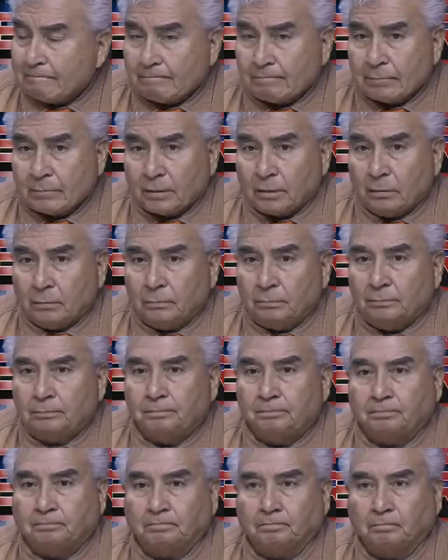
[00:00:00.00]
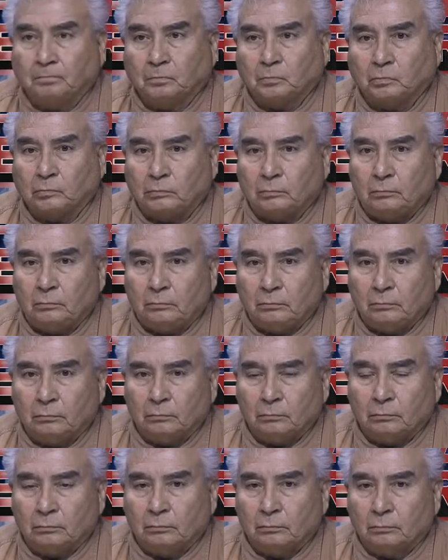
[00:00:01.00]

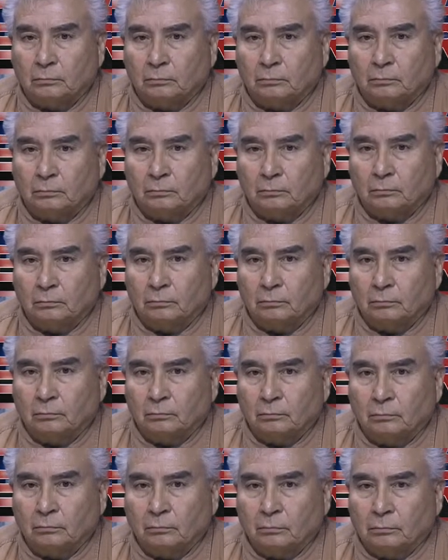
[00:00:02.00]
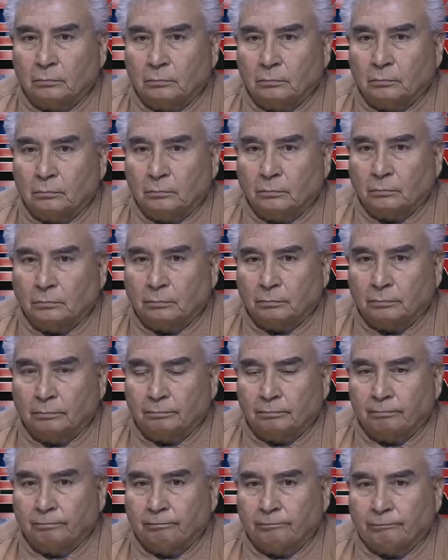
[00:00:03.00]

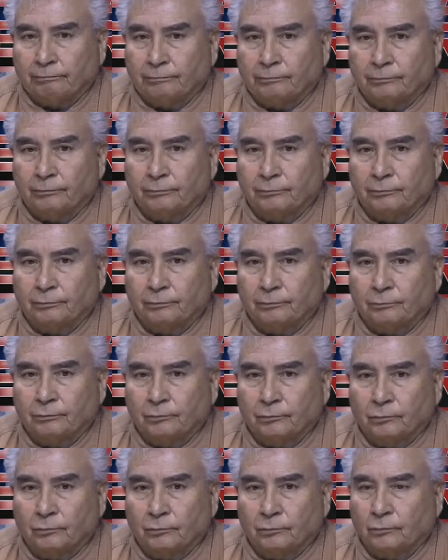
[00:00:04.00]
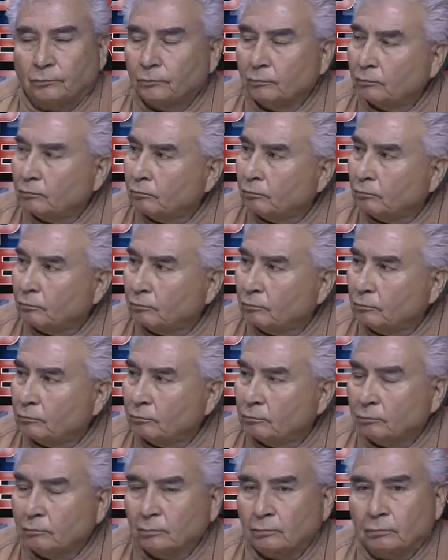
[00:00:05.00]

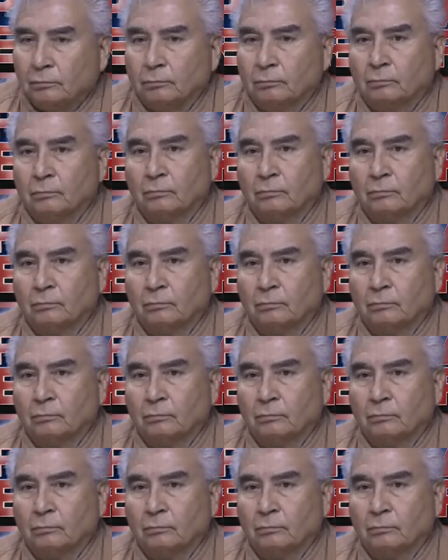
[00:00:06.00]
No words are spoken by the person on screen.